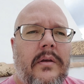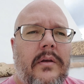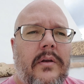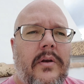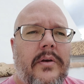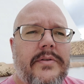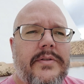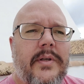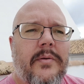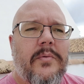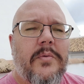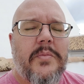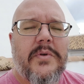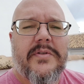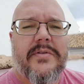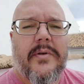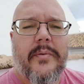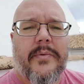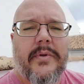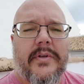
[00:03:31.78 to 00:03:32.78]
it seemed to be
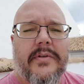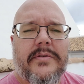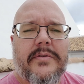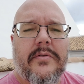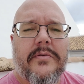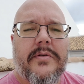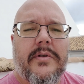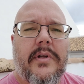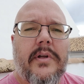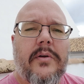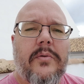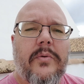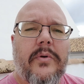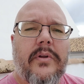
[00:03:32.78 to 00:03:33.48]
something associated